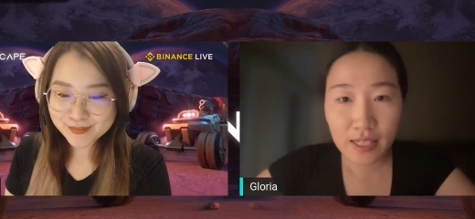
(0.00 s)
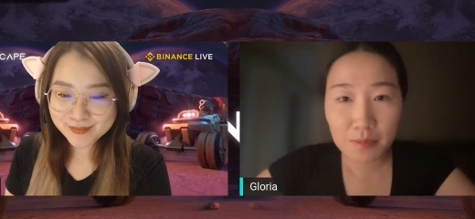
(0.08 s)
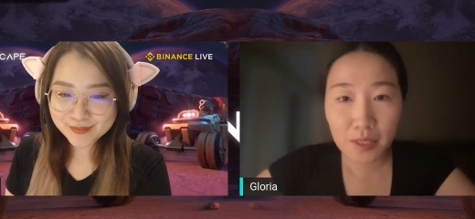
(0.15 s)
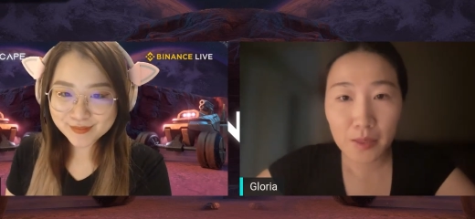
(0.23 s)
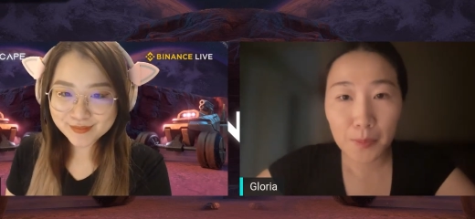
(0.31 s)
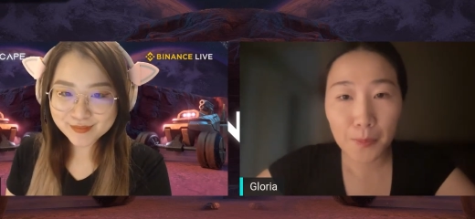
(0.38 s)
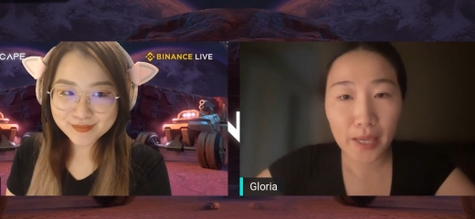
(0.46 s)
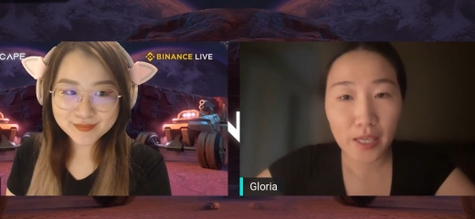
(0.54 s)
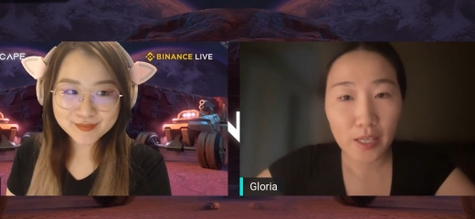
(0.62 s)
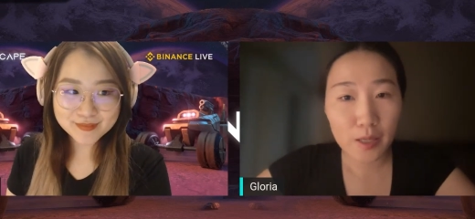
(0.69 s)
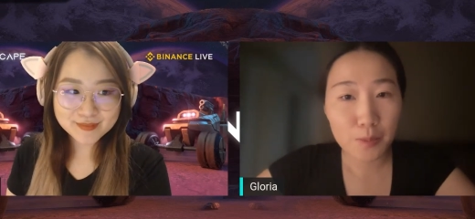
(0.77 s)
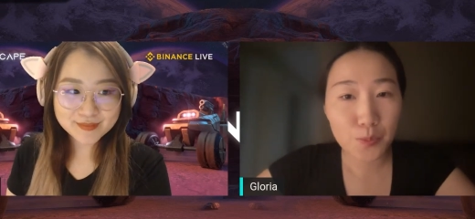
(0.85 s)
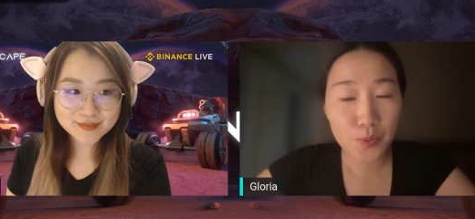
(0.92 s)
Speaker 1: Let me
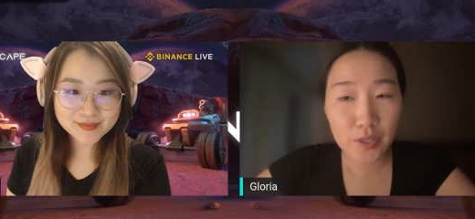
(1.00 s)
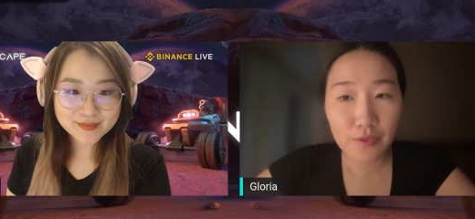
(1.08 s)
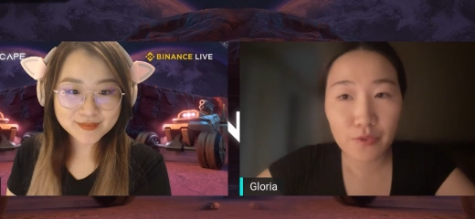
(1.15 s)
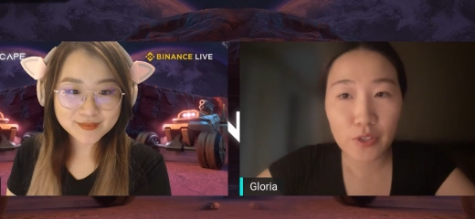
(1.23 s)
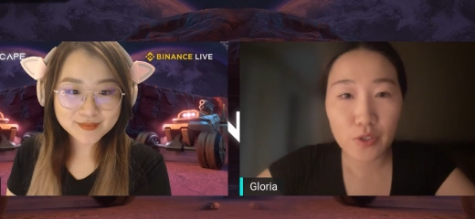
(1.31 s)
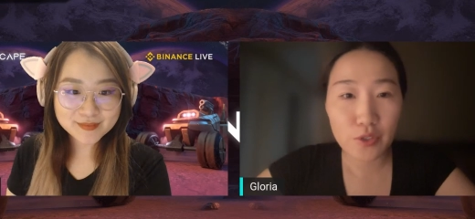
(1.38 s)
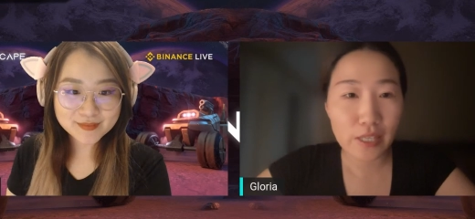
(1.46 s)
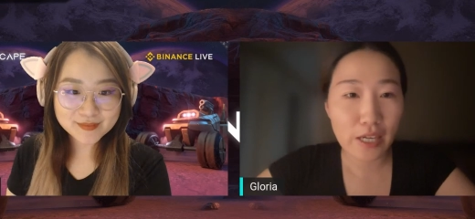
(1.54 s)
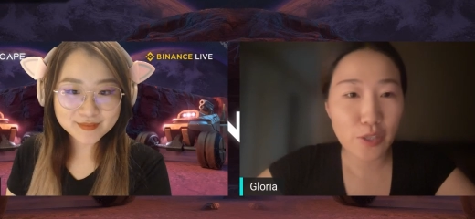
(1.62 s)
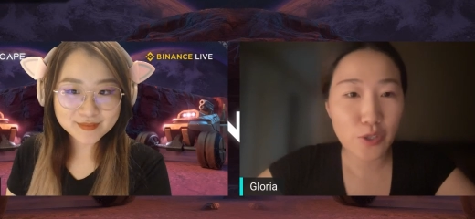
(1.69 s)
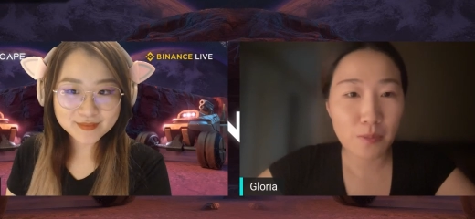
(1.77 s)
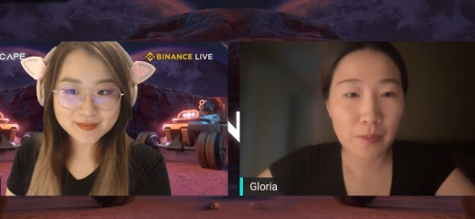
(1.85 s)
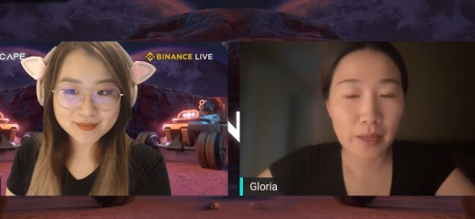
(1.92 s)
make a brief
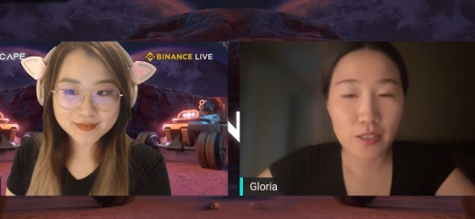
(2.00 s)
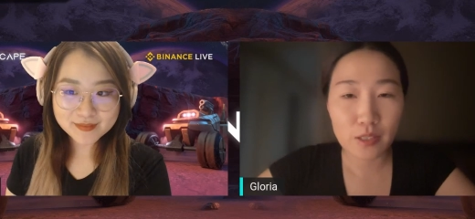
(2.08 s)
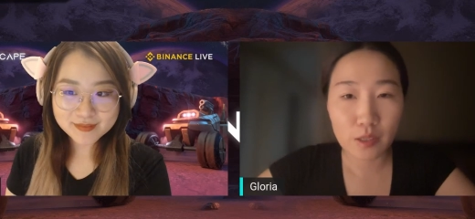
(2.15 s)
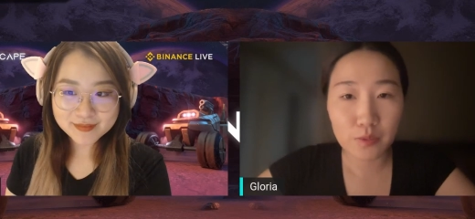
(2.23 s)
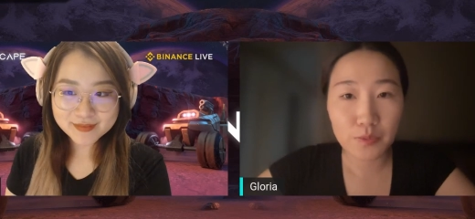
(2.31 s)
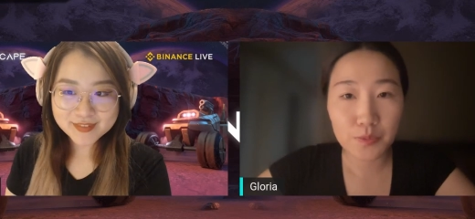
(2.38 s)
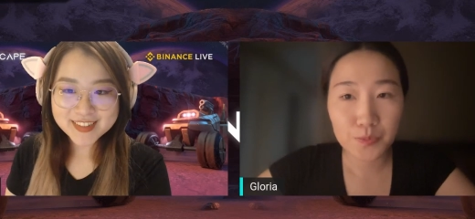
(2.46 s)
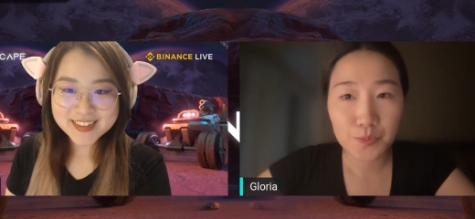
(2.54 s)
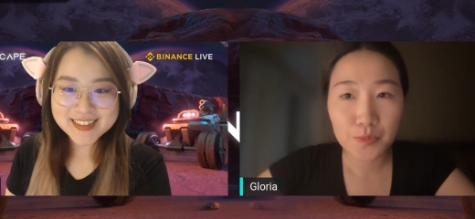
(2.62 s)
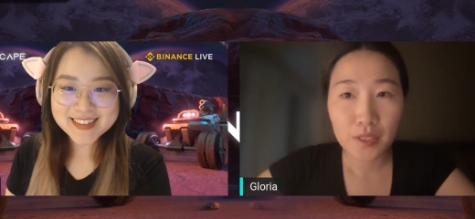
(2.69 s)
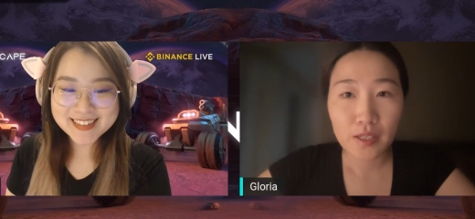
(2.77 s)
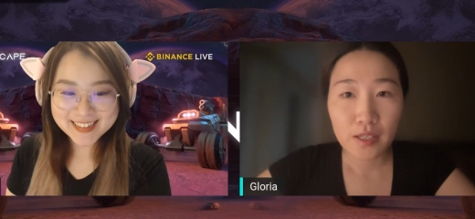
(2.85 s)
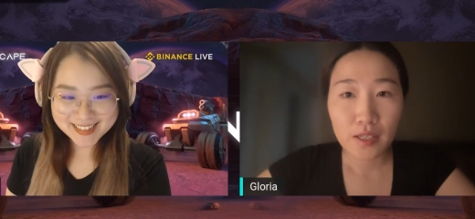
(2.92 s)
introduction myself.
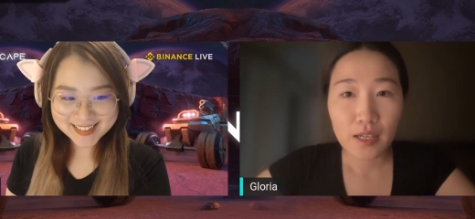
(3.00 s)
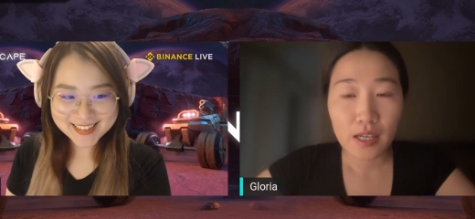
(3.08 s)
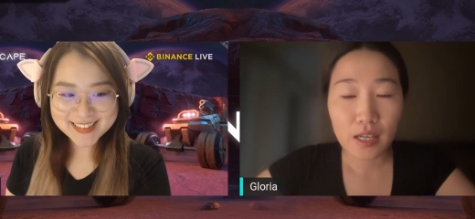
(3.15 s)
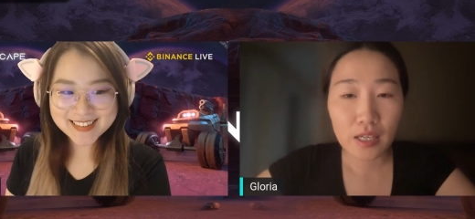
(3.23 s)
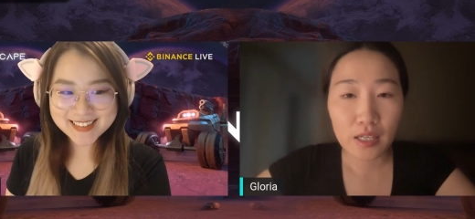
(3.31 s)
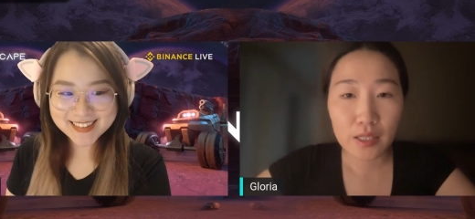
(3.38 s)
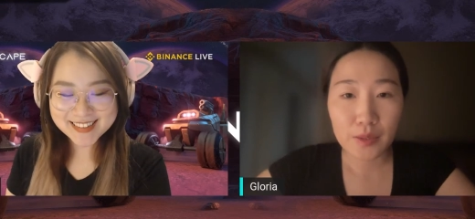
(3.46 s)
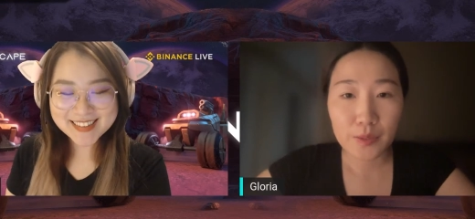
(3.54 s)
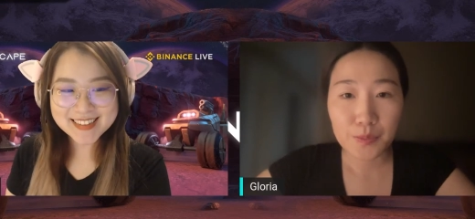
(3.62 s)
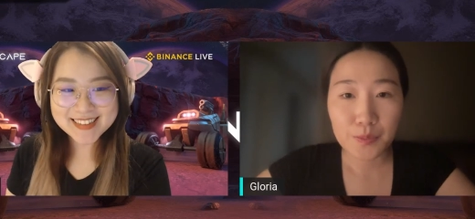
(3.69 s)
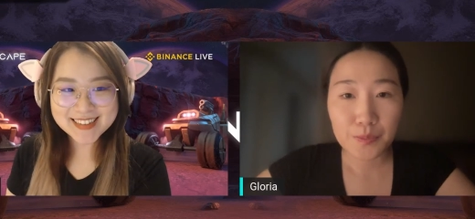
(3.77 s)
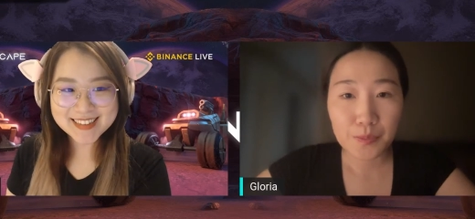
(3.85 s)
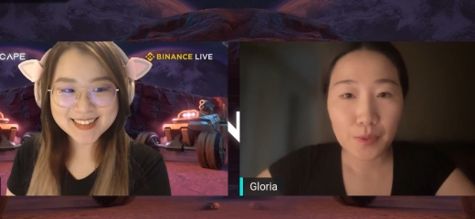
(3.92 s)

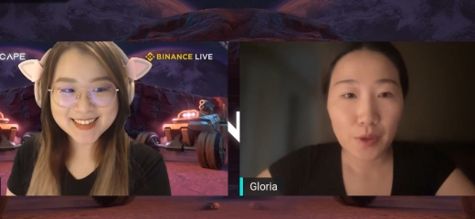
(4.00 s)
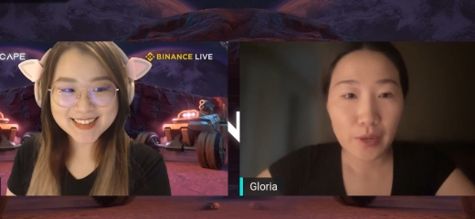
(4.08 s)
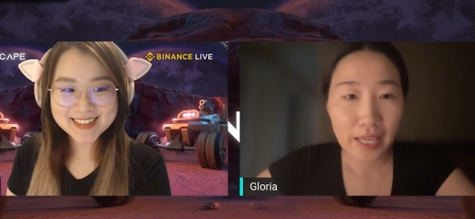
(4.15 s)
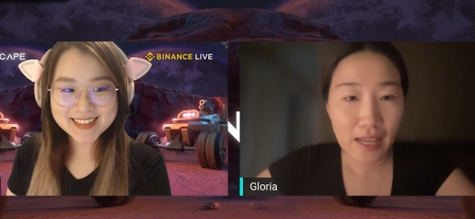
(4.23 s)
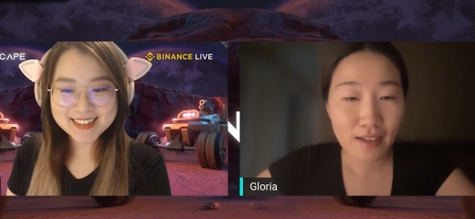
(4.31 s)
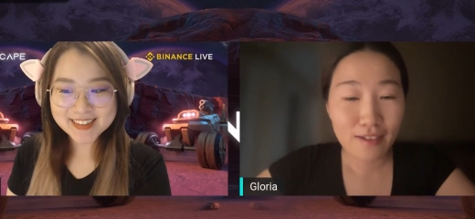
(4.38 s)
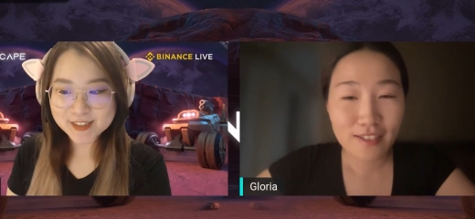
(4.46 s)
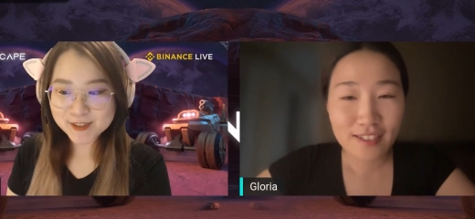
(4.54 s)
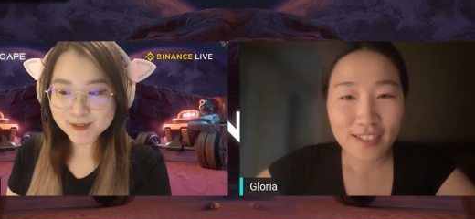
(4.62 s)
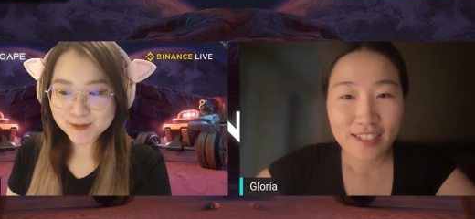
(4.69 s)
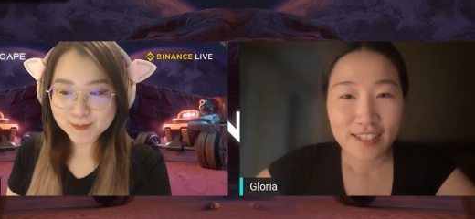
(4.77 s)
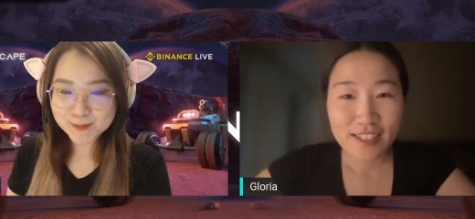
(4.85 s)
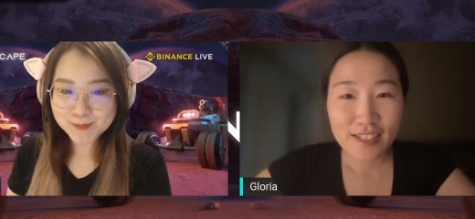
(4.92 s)
Um, yeah.
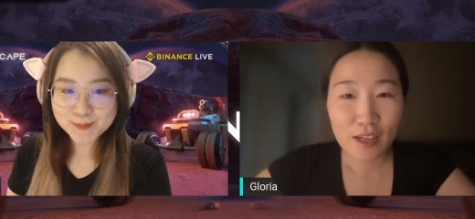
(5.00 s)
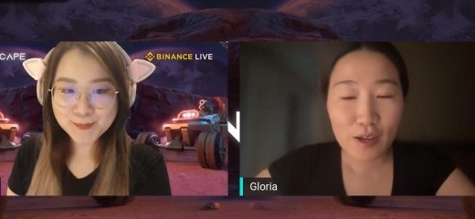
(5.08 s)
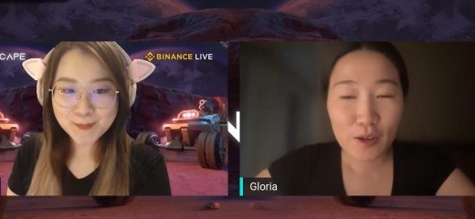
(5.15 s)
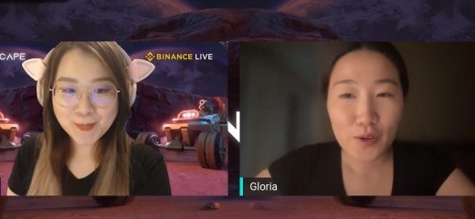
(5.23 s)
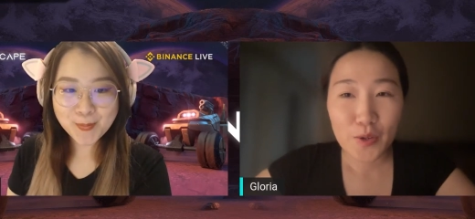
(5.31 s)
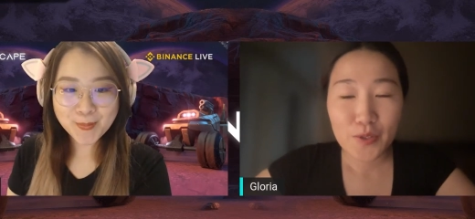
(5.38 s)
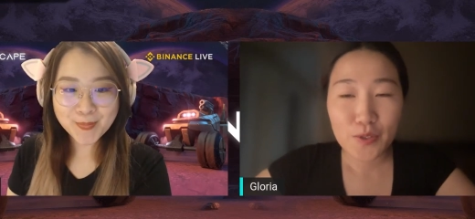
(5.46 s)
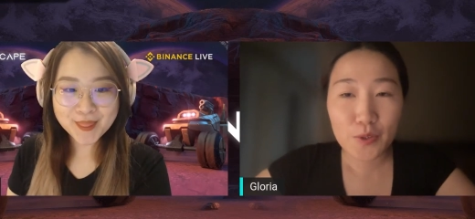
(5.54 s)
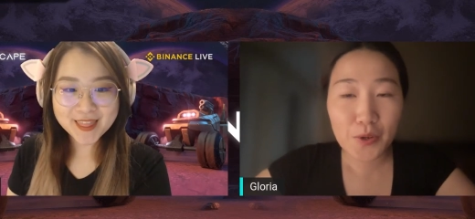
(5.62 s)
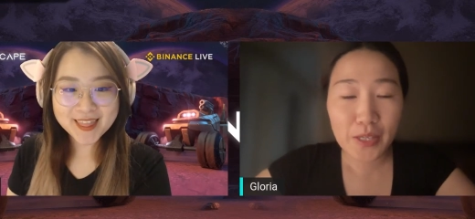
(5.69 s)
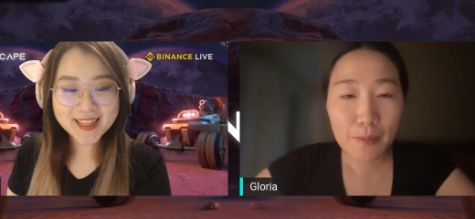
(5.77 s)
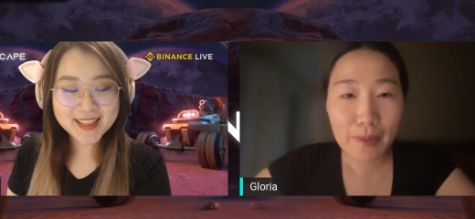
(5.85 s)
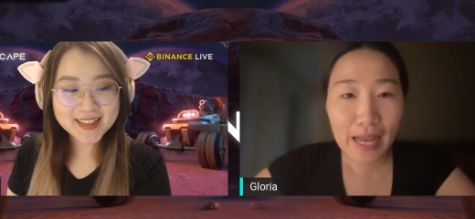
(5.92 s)
So,
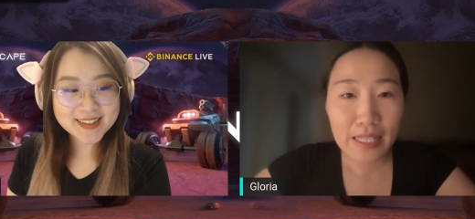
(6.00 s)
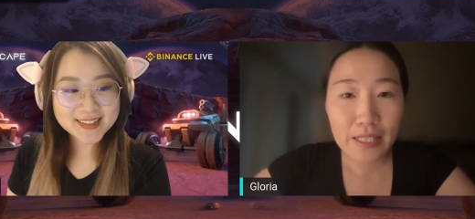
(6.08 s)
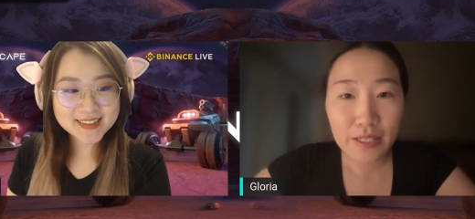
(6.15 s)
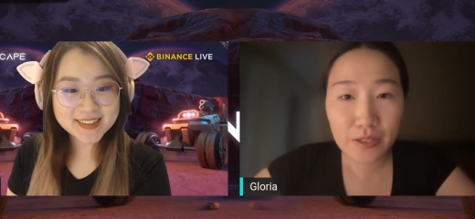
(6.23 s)
during the past